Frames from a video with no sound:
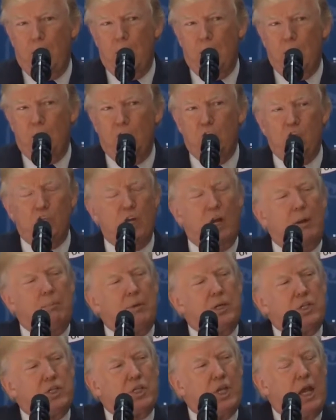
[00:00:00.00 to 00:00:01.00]
The
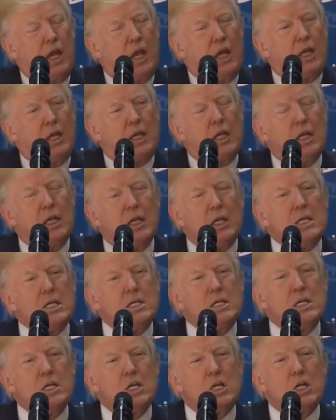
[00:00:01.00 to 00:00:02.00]
gentleman said,
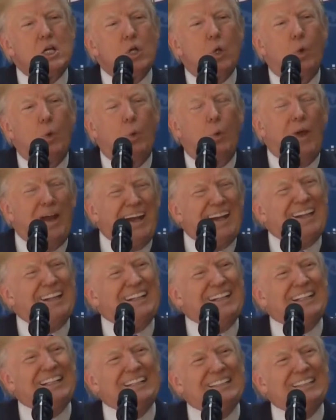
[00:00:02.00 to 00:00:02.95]
well,